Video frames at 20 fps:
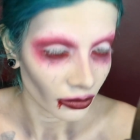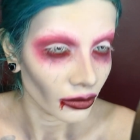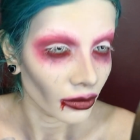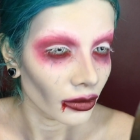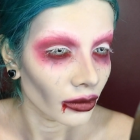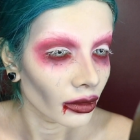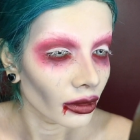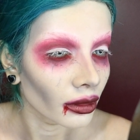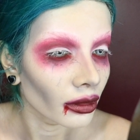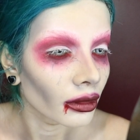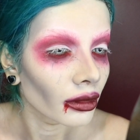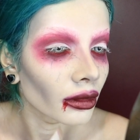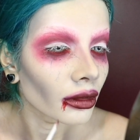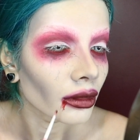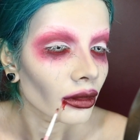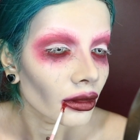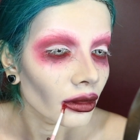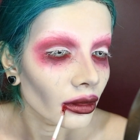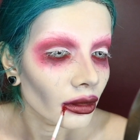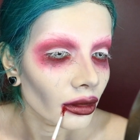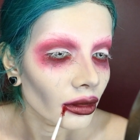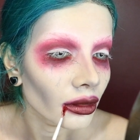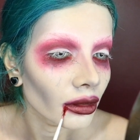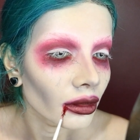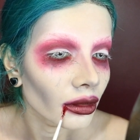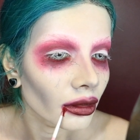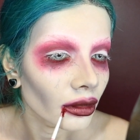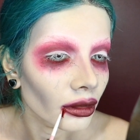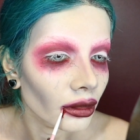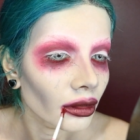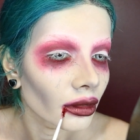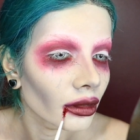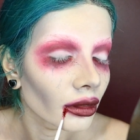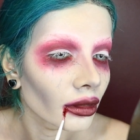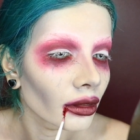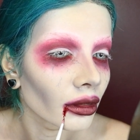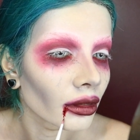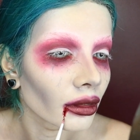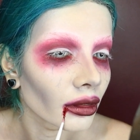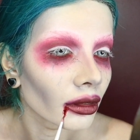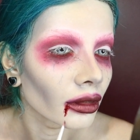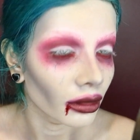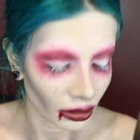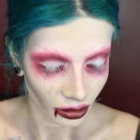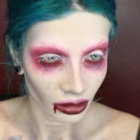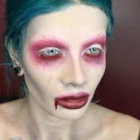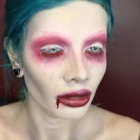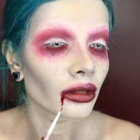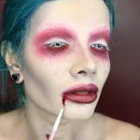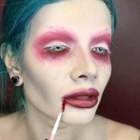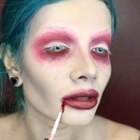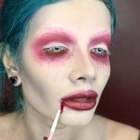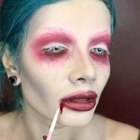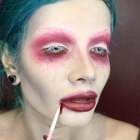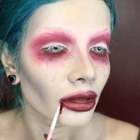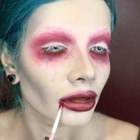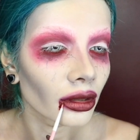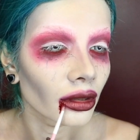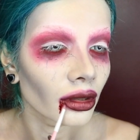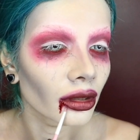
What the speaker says: I am taking some coagulated